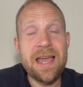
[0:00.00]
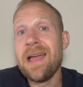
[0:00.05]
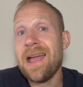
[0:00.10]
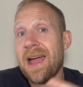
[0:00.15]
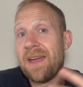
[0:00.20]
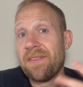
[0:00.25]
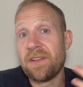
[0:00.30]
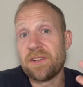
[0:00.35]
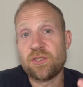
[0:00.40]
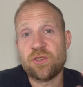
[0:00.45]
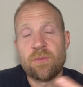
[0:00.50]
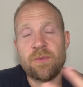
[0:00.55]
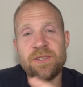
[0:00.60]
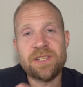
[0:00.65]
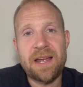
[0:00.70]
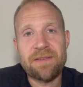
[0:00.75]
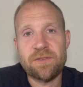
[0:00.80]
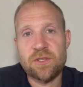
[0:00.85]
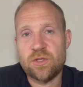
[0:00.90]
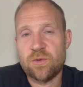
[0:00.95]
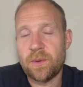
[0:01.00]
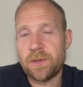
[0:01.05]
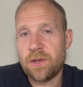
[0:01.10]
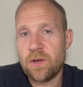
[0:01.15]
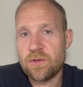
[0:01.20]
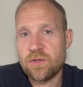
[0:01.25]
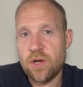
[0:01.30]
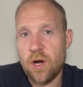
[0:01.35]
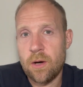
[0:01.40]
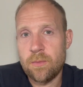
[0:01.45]
and then swimmers have to swing
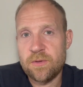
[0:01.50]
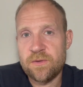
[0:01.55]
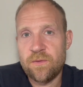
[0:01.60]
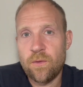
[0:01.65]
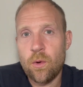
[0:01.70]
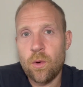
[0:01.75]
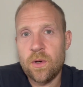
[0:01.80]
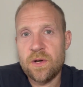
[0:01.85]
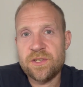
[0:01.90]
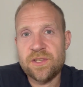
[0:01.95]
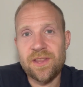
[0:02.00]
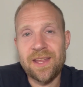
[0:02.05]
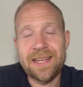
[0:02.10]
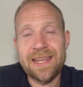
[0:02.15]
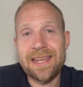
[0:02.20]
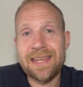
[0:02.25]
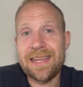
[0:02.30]
those arms forward so they can